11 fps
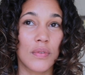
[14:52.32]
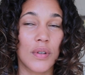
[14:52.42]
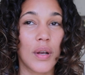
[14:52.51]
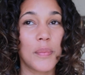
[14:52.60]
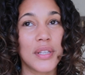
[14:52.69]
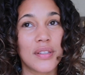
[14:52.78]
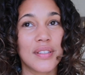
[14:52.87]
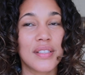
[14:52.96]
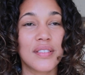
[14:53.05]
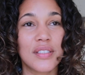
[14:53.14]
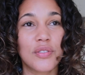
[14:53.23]
I mean,
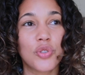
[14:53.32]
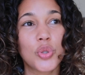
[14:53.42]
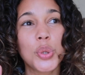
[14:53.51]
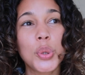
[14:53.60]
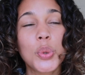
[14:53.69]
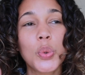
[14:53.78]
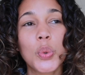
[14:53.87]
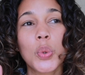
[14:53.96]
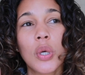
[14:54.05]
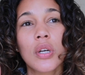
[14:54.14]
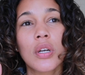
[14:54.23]
there's 2
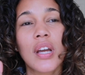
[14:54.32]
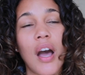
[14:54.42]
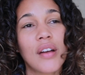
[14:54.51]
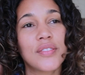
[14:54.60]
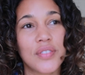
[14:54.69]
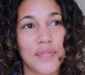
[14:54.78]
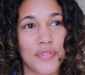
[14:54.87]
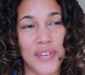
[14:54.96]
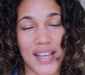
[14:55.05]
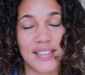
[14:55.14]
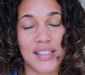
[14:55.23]
cons of
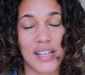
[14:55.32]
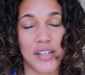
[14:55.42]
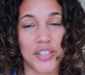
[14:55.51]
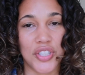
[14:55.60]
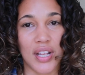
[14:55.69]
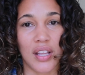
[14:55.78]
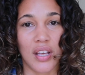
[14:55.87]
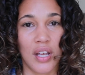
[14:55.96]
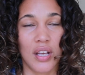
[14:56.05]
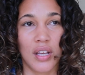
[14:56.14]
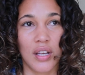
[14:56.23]
flaxseed hair gel.
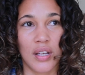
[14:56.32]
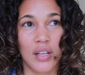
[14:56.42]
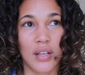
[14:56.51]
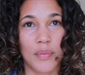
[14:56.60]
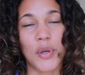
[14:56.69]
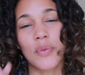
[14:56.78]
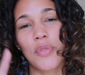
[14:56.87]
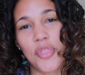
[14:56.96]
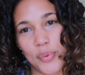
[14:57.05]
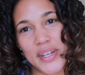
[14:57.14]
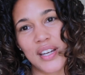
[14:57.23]
Well,
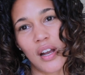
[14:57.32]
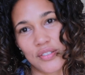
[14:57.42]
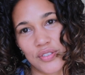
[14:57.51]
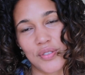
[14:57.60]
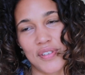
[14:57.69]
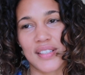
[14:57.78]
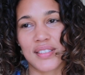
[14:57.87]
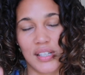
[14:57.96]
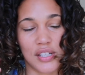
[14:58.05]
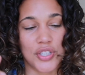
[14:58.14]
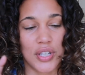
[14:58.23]
3 cons to
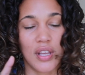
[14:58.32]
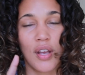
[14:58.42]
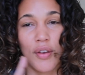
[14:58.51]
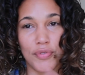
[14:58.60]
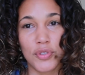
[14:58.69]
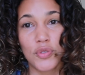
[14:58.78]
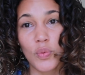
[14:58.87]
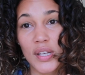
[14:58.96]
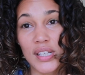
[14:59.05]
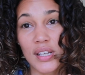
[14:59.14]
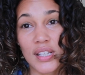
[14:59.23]
flaxseed hair gel. First
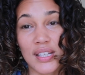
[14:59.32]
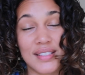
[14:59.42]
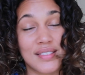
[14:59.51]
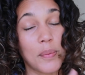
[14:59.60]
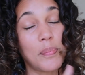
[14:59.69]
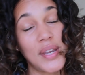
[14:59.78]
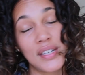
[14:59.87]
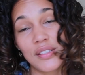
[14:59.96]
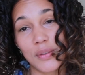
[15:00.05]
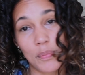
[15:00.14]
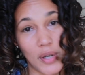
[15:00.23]
one, it's a pain
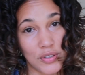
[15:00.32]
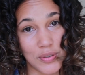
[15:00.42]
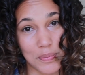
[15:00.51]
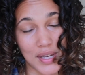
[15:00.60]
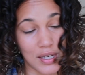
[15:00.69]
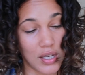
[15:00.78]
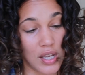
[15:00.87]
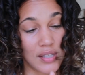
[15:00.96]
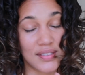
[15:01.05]
in the butt to make.